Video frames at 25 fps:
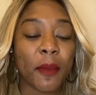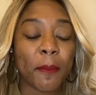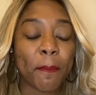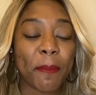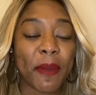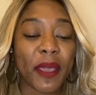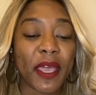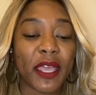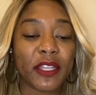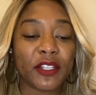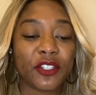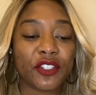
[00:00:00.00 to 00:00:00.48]

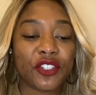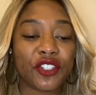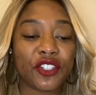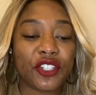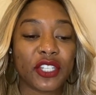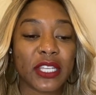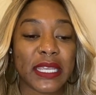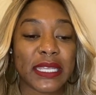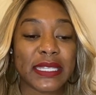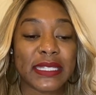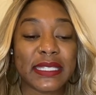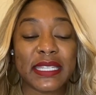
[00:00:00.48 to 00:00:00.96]
but
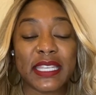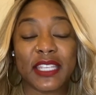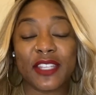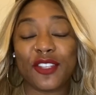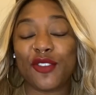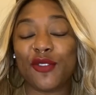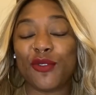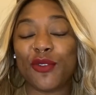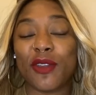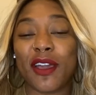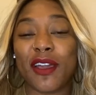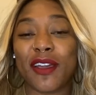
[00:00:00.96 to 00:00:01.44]
she
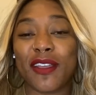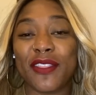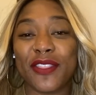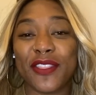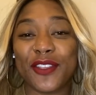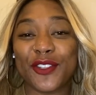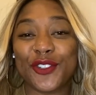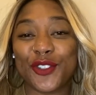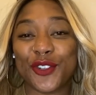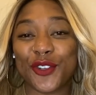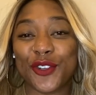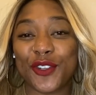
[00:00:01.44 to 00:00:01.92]
continued on
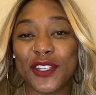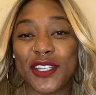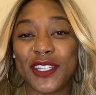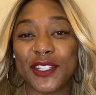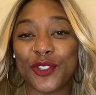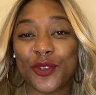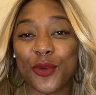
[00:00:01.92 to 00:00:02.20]
the journey